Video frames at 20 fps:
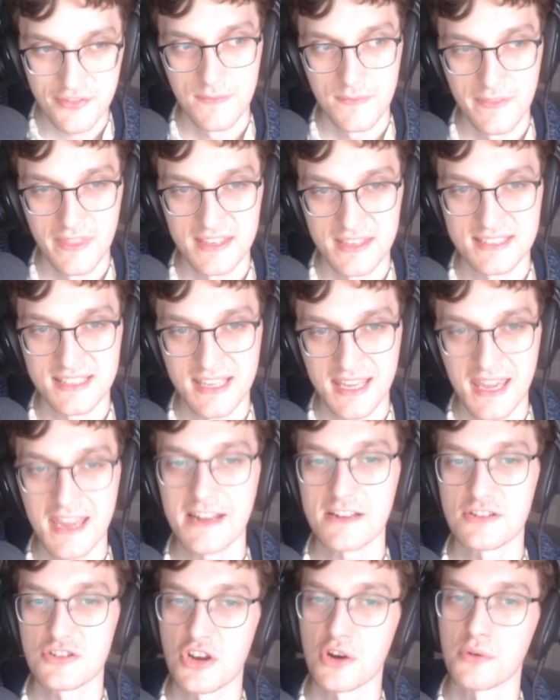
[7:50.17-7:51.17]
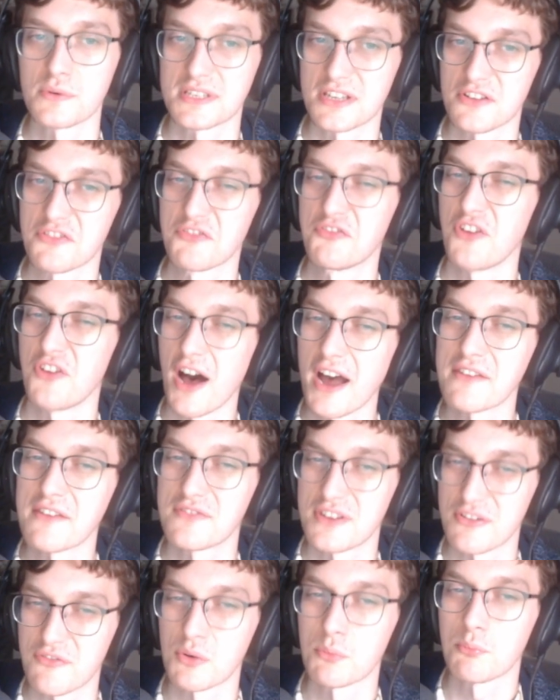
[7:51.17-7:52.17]
this cage go into 5
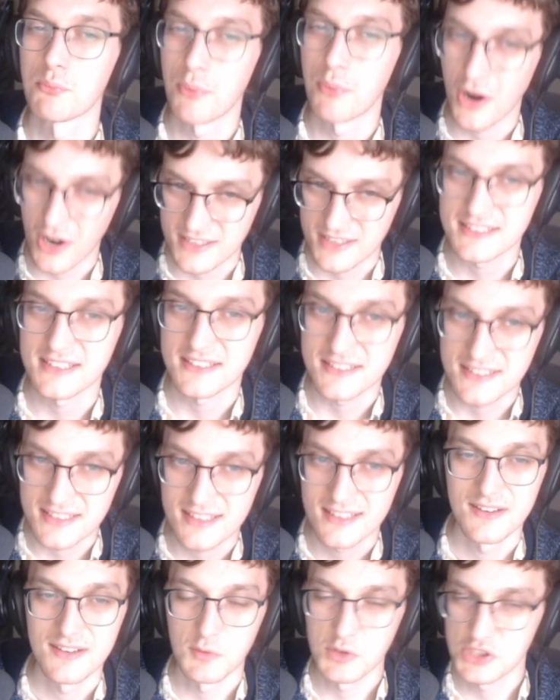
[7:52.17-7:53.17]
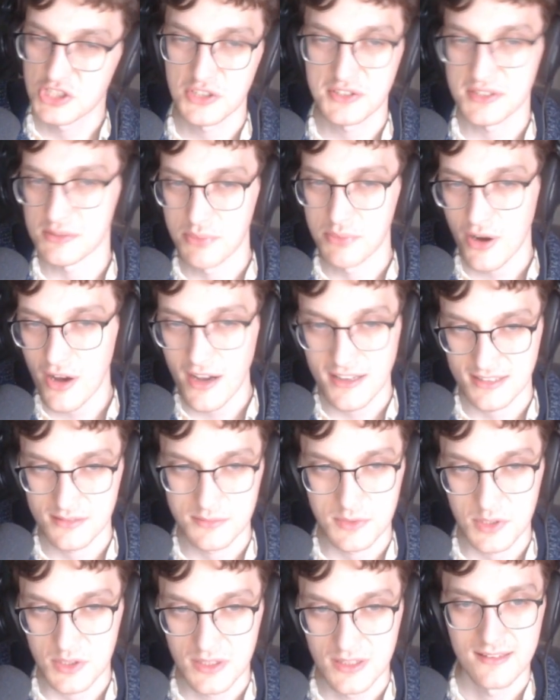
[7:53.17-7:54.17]
different boxes, which is
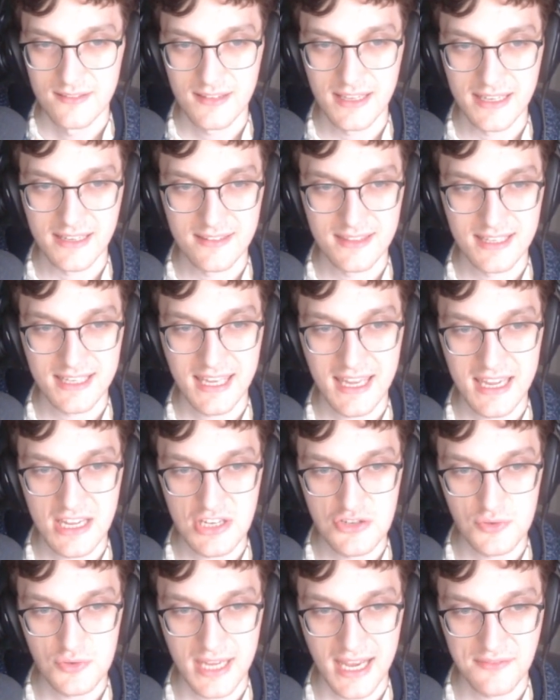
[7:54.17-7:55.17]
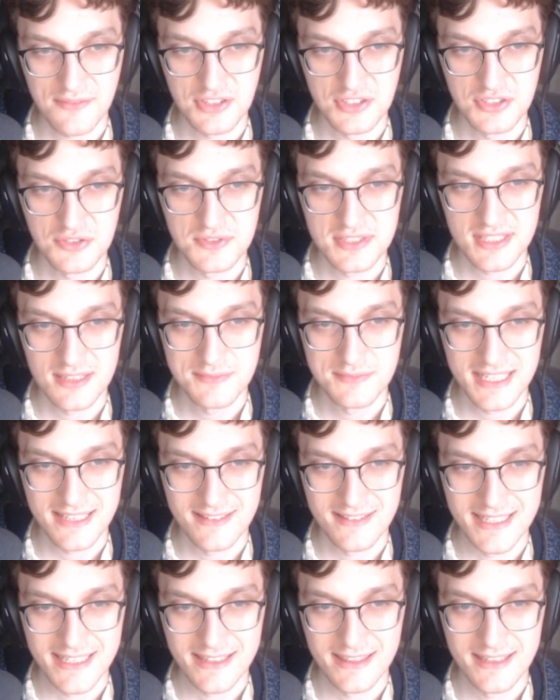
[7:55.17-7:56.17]
impossible. Like, the cage would have to do something
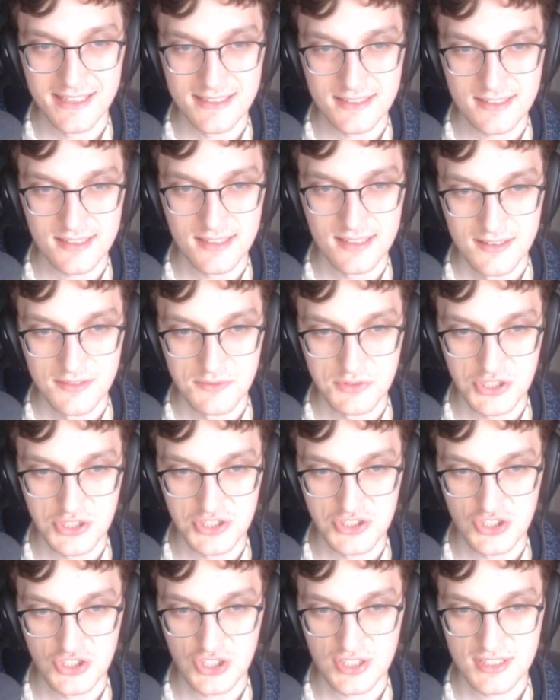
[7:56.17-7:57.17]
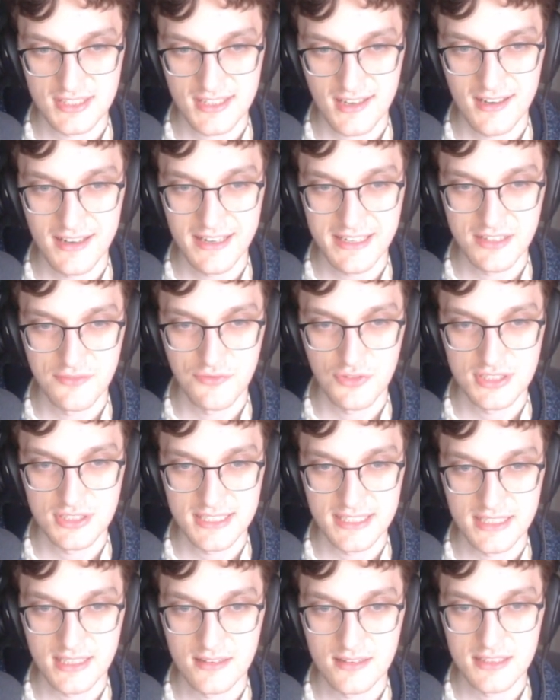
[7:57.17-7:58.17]
like this, which is just kind of
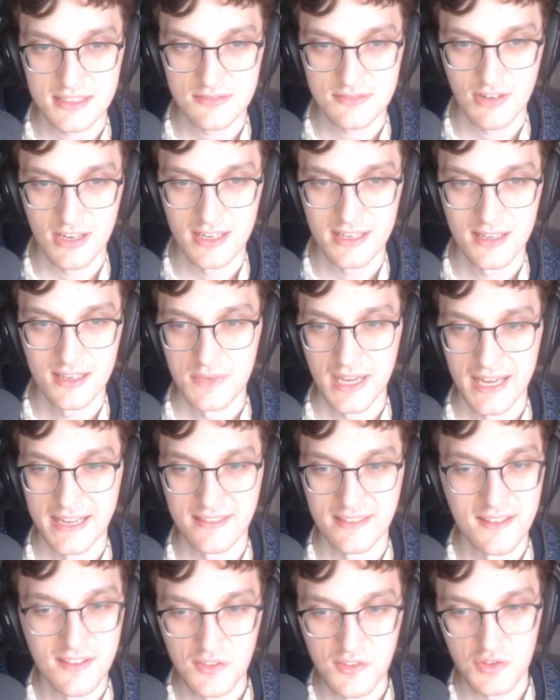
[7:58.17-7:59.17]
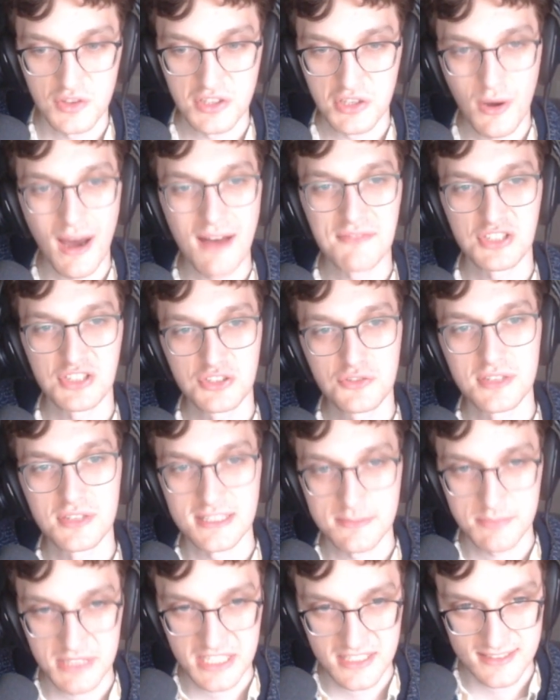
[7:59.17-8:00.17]
ridiculous, right? And you have to do
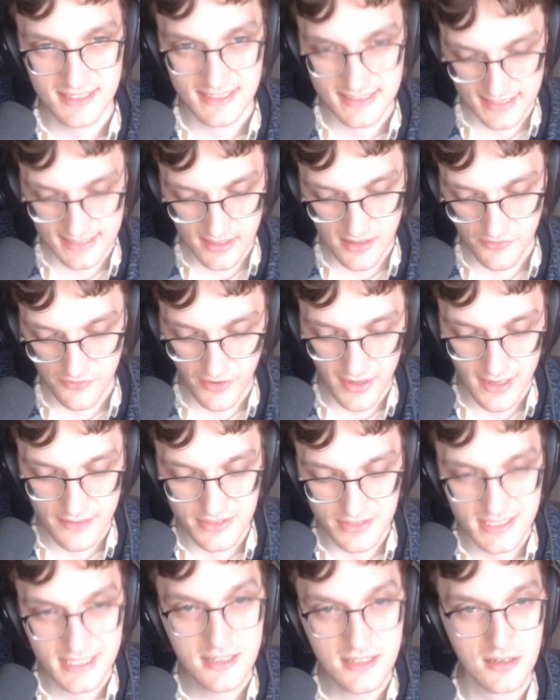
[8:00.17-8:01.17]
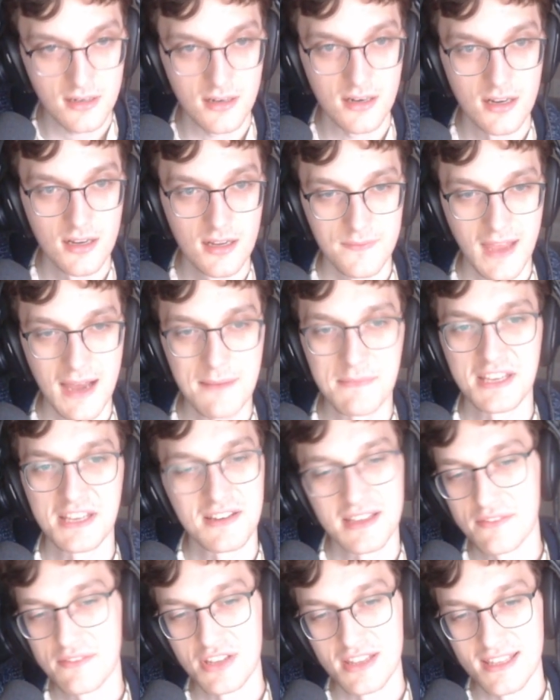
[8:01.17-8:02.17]
this because let's say the 5 is here. I mean,
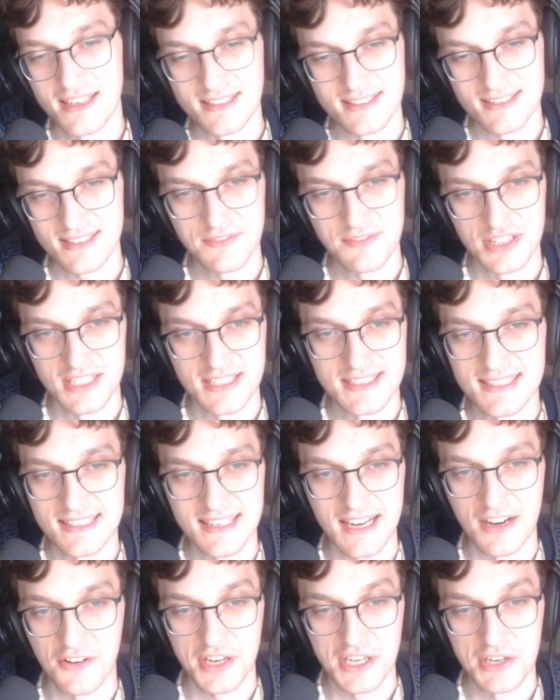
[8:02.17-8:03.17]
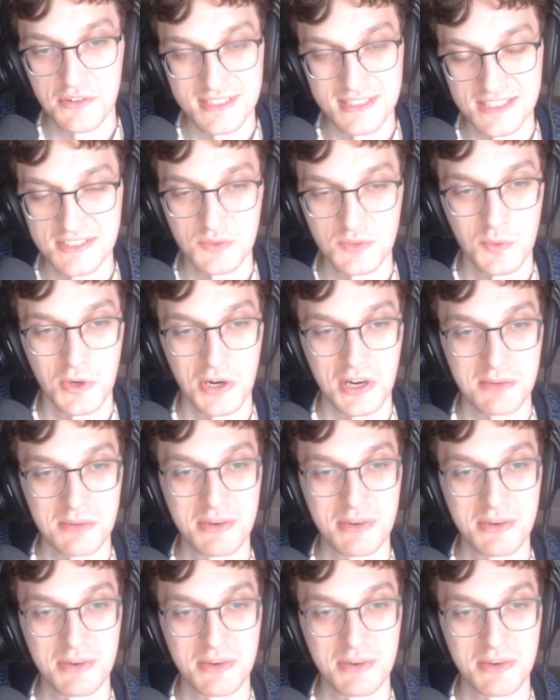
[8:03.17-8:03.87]
even this scenario, it doesn't work,